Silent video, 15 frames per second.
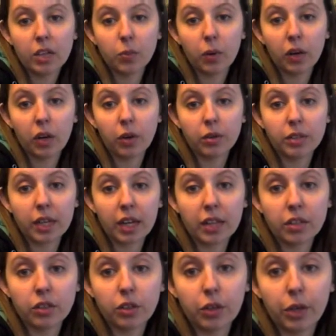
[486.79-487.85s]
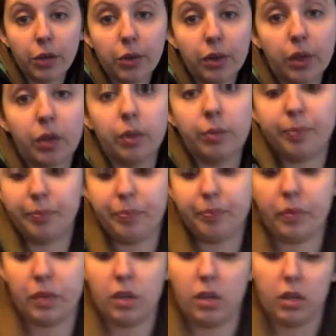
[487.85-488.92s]
is what goes against your cuticle.
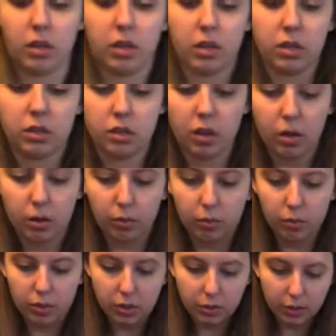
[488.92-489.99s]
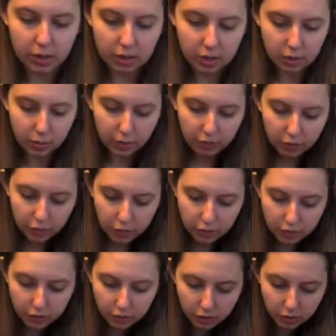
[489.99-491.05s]
So we're doing this one
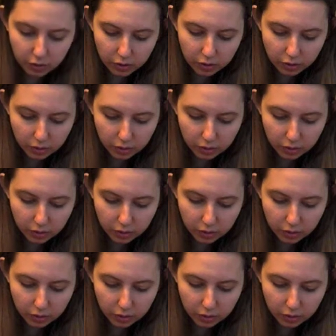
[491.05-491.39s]
first.